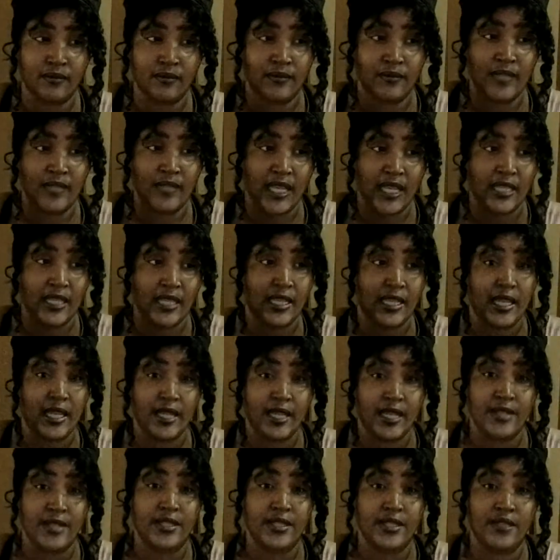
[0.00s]
Thank the
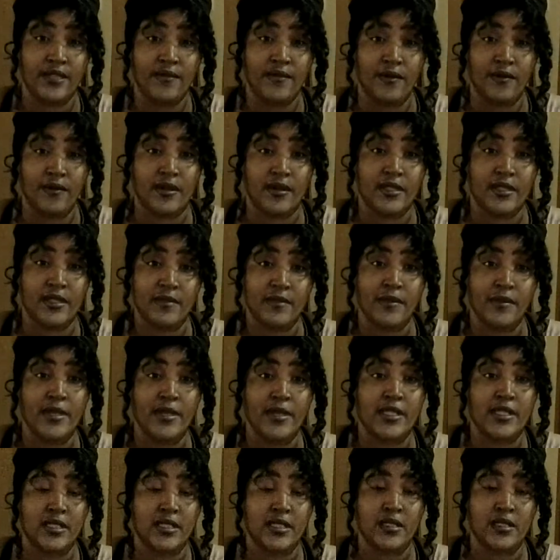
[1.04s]
energy for its
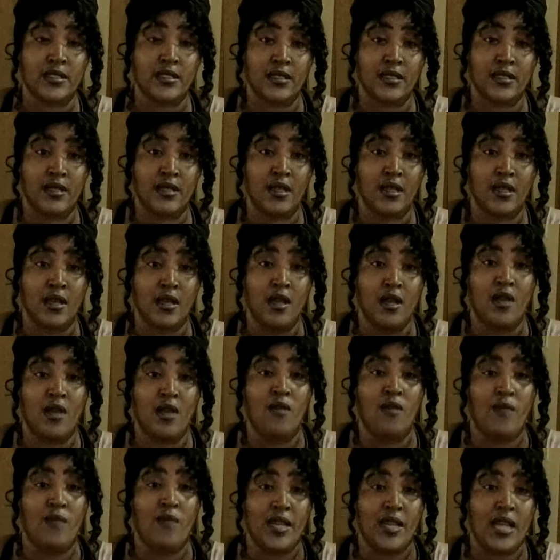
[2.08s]
presence.
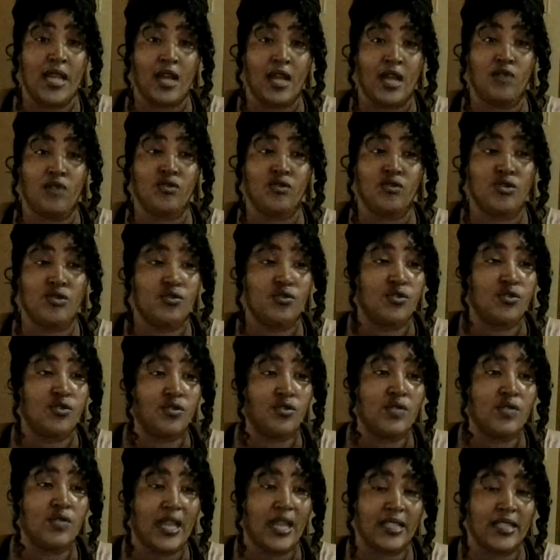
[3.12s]
We're not going to use you
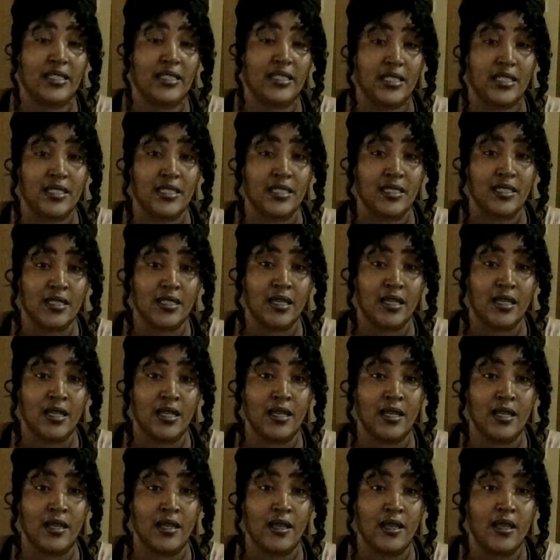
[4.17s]
like this.
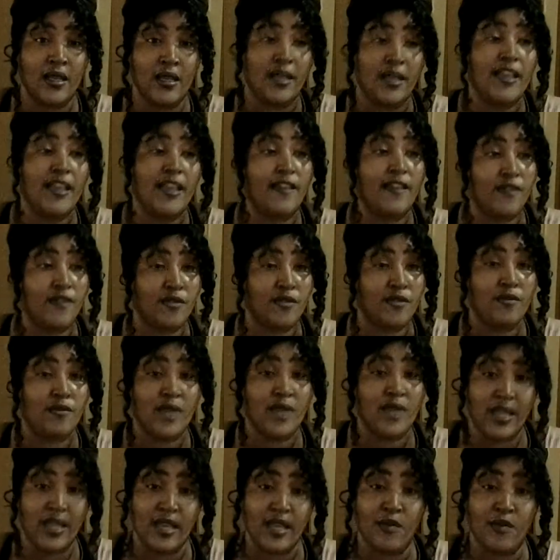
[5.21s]
If you
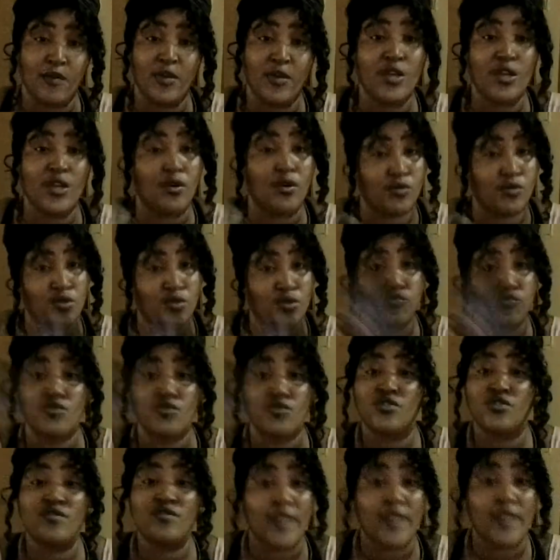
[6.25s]
can, we're going to use
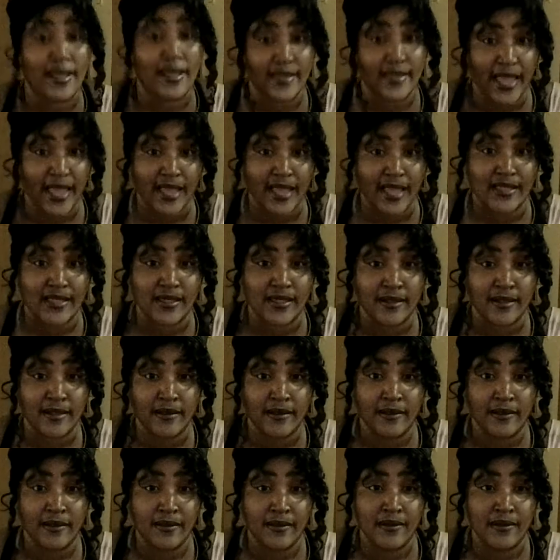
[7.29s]
you like that.
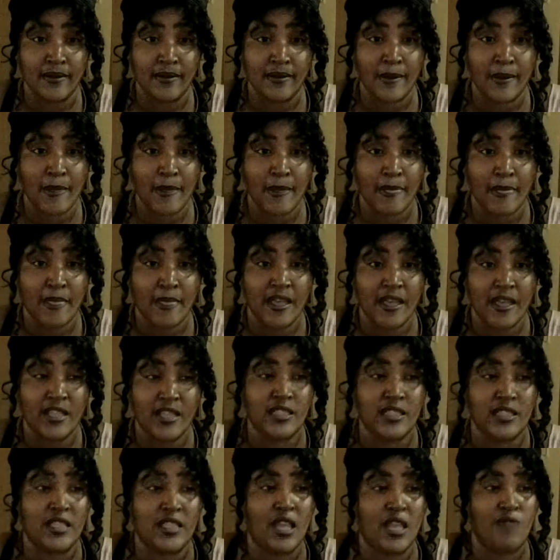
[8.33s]

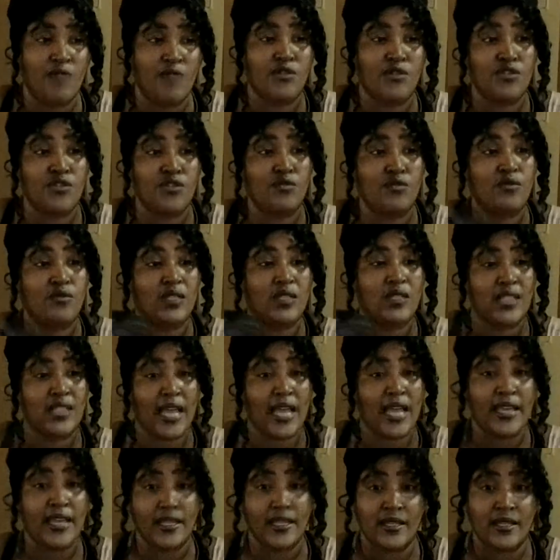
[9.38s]
Say what you would
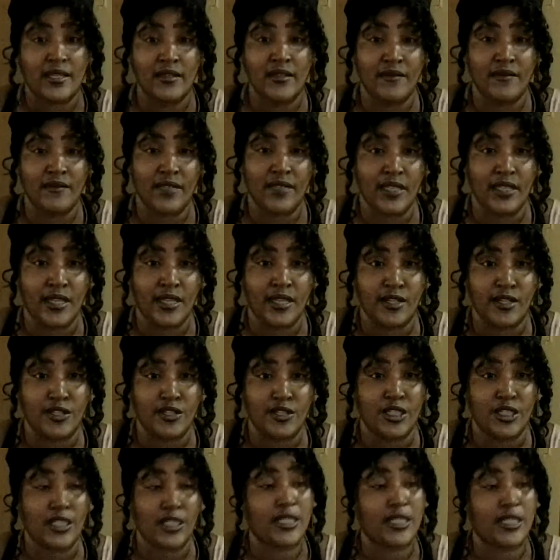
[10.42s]
like for the
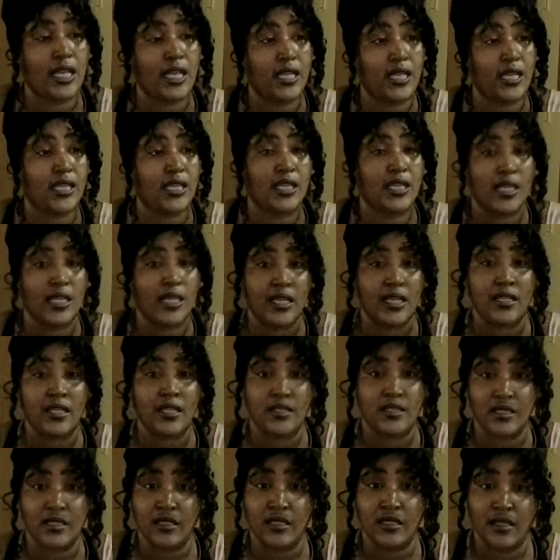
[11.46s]
energy. Thank
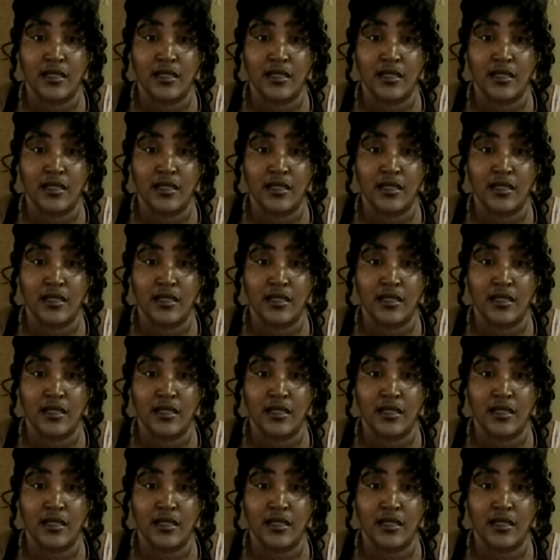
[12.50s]
it